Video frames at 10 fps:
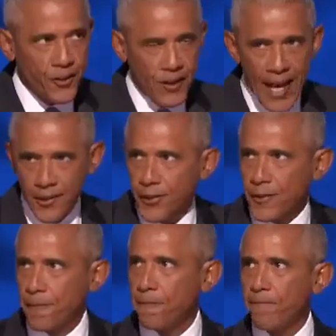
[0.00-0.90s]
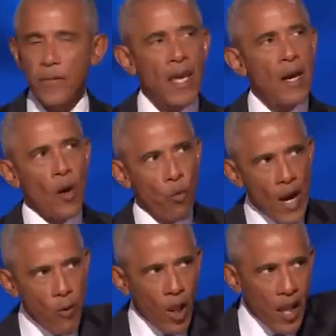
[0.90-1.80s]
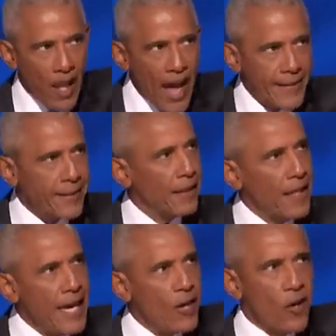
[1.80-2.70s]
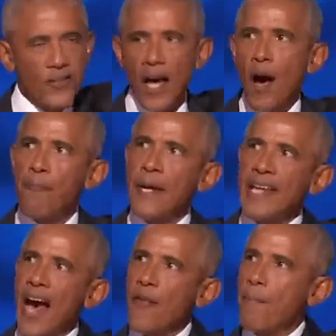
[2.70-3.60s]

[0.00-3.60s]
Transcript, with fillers: States. We will elect leaders up and down the